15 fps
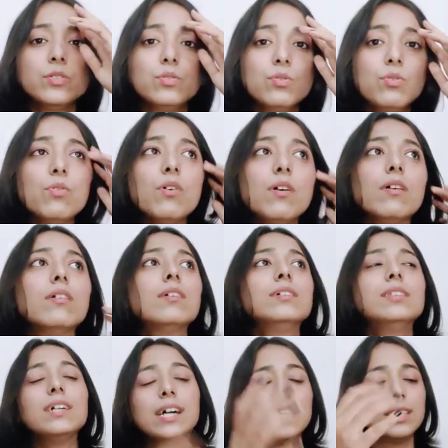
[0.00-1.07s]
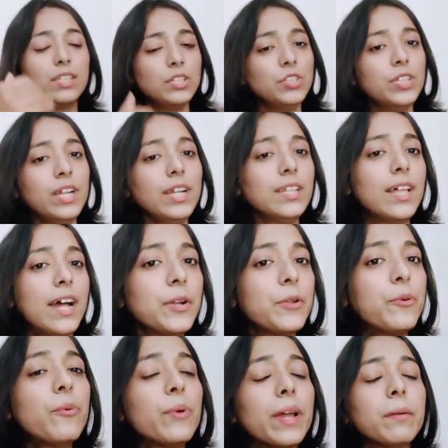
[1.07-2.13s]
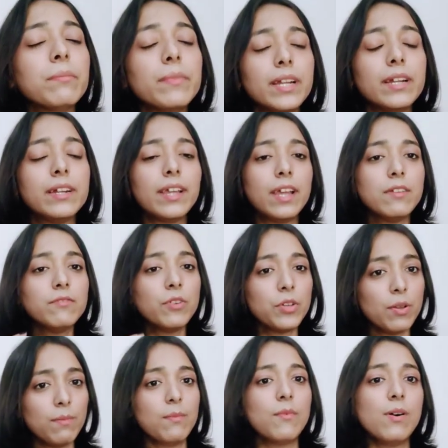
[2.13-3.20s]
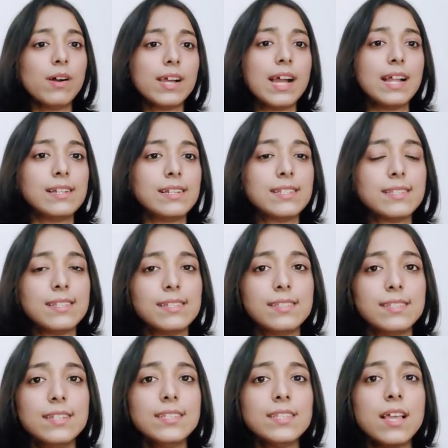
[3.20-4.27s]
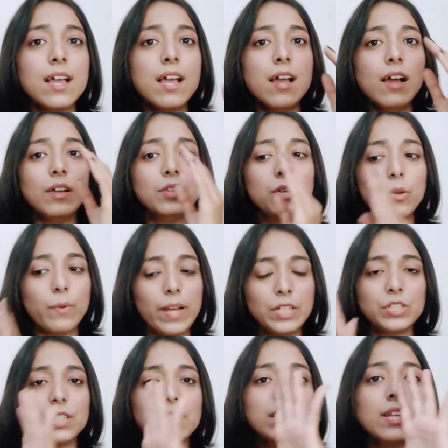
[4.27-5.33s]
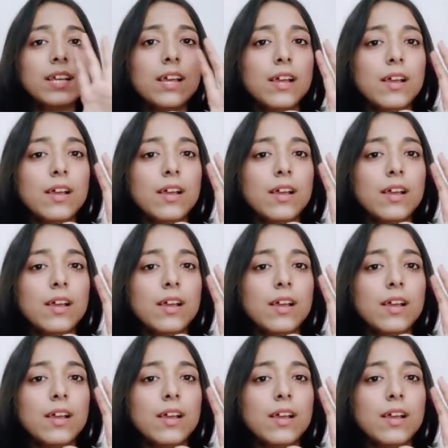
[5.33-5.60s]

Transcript: So the other sheet that you can maintain for your mock analysis is the question,